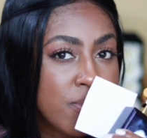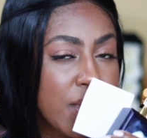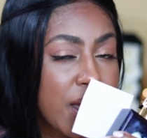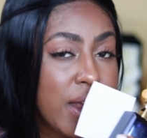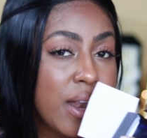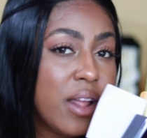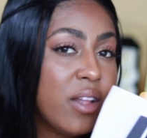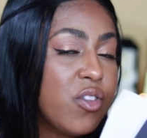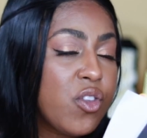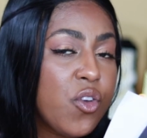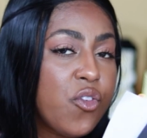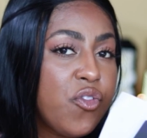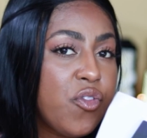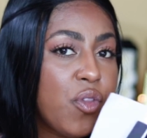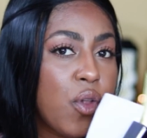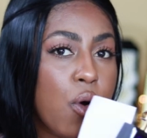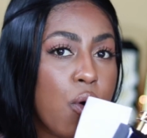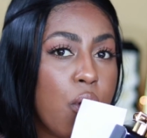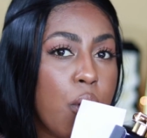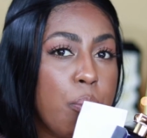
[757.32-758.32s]
And it's a
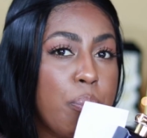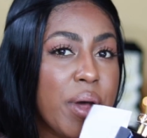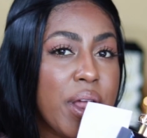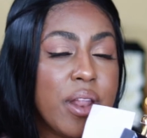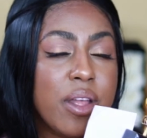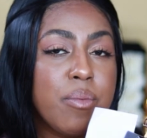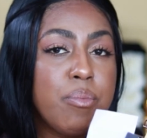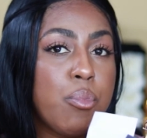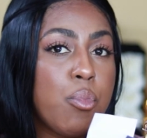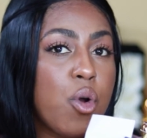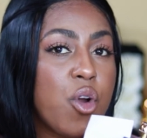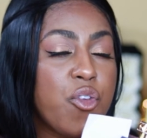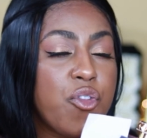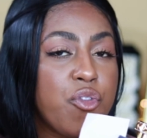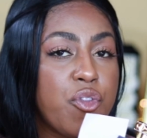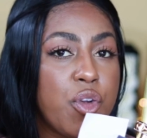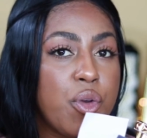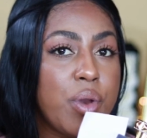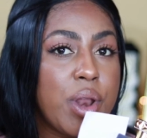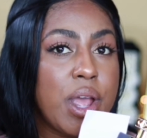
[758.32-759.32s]
floral, but more
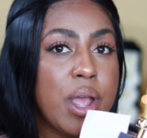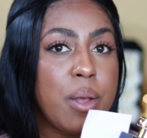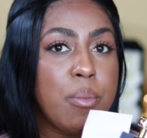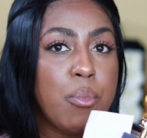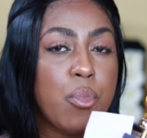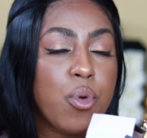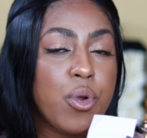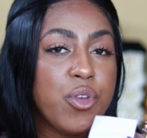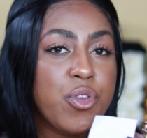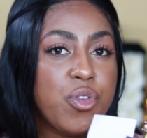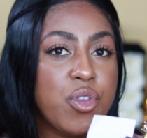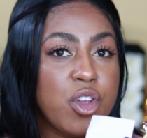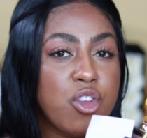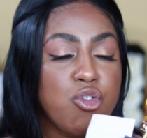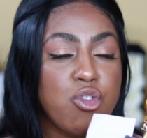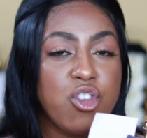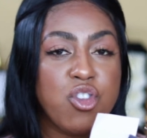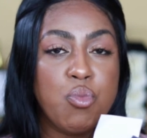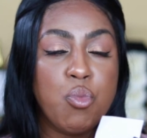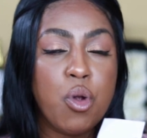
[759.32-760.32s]
fruity, more
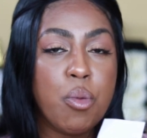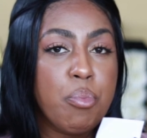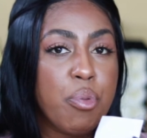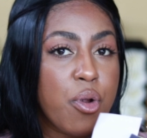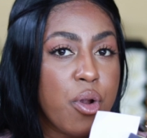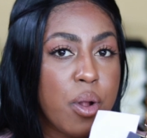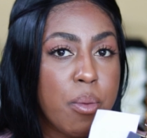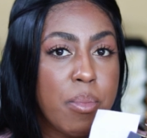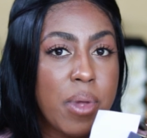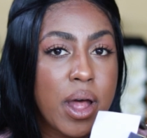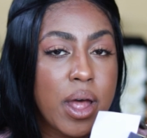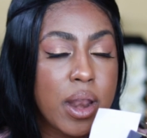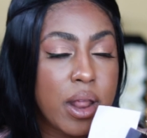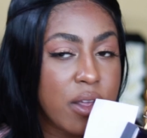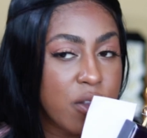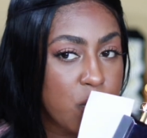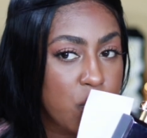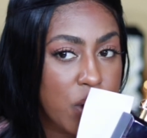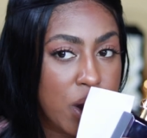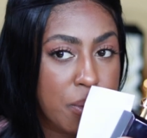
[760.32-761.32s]
citrus, more bergamot
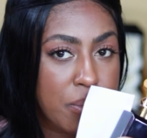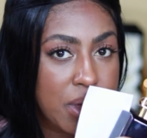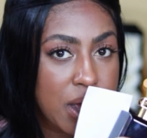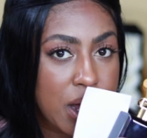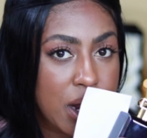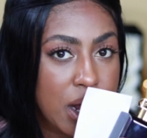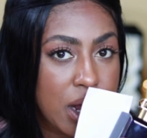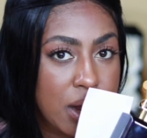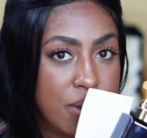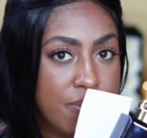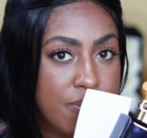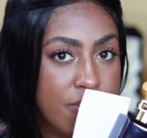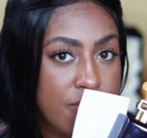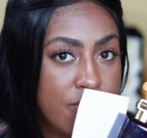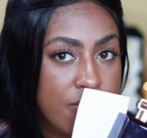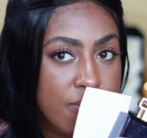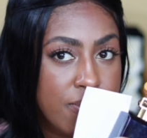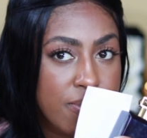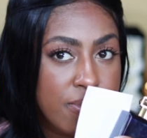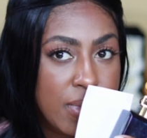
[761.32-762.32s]
is what I'm getting
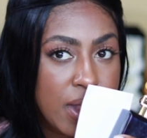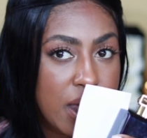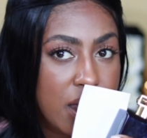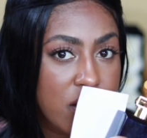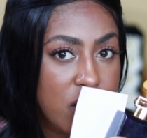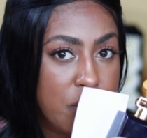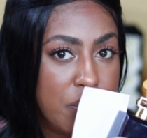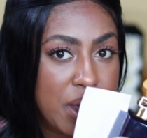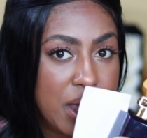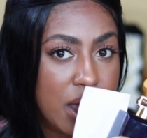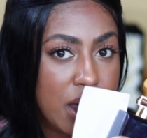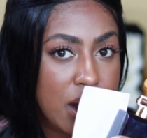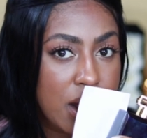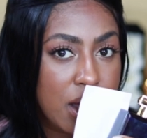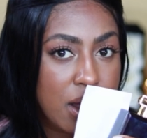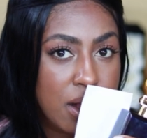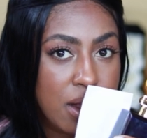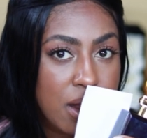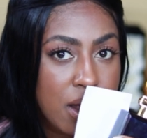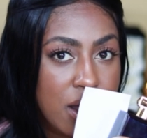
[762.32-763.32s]
in the
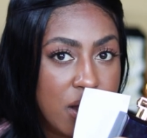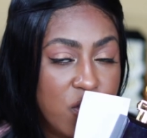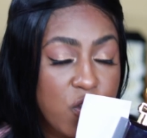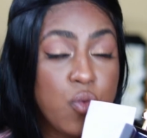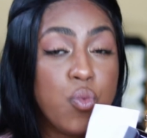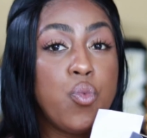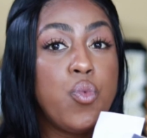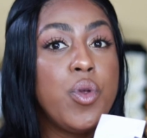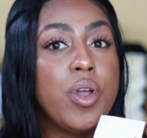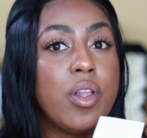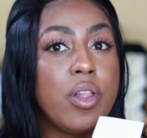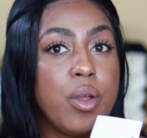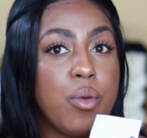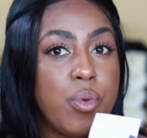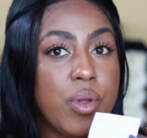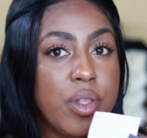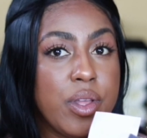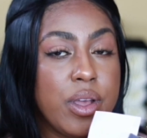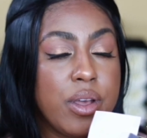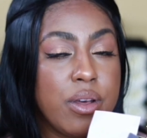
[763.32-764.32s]
beginning. It's really,
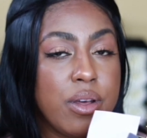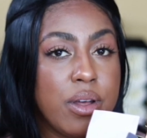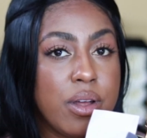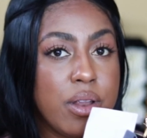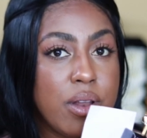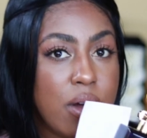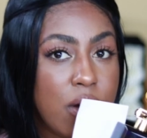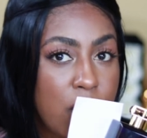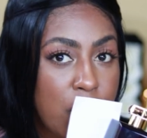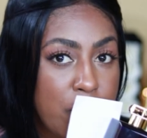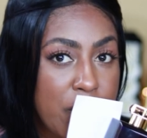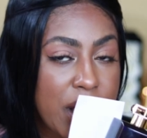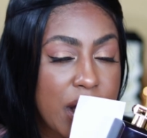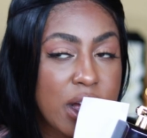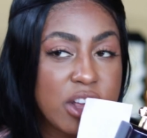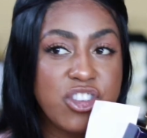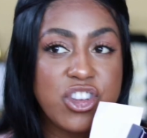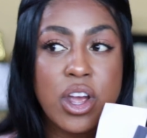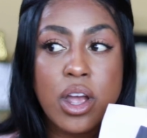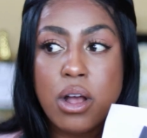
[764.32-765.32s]
really good. Oh my
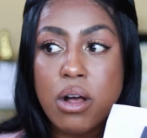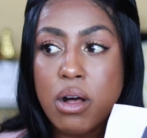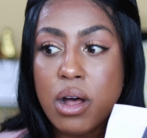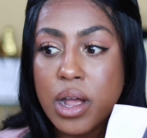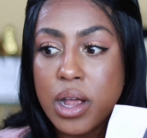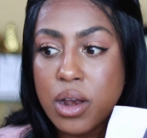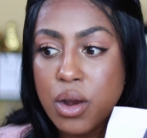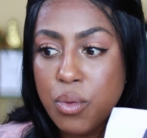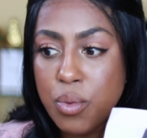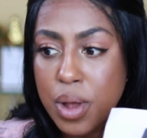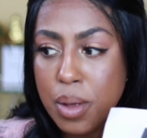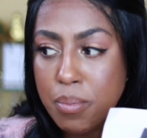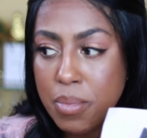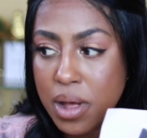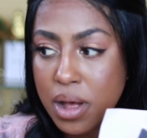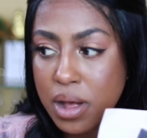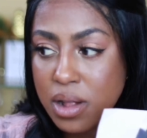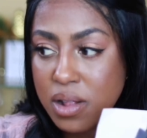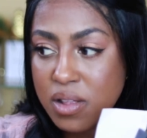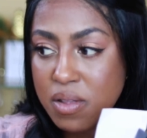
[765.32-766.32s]
gosh, it kind of
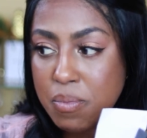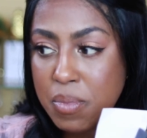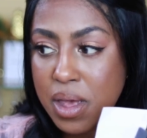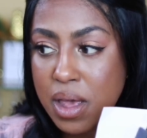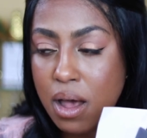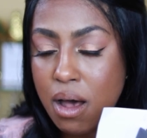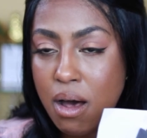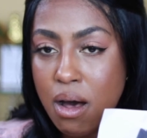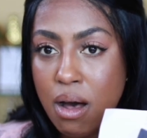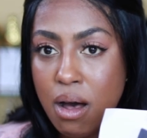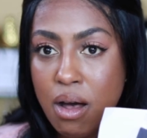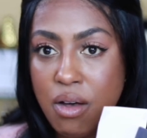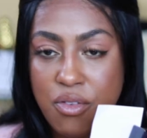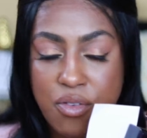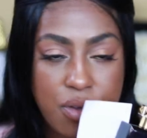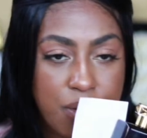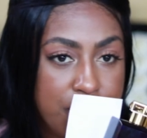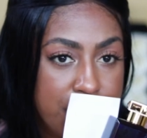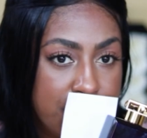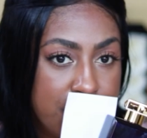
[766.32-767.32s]
reminds me of